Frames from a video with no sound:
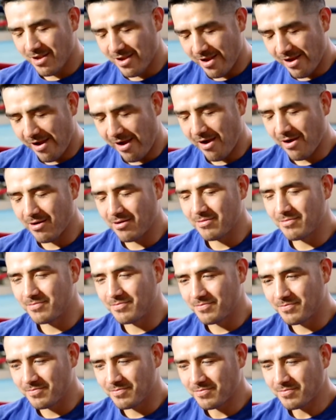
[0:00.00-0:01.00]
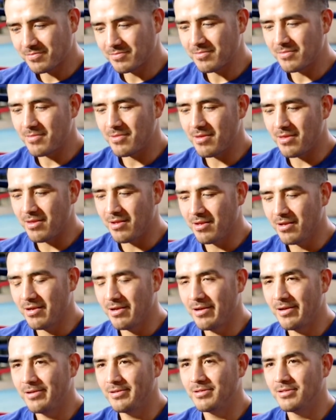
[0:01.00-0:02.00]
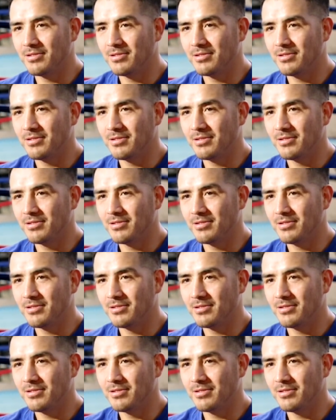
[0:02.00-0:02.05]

for you have been quite a whirlwind. You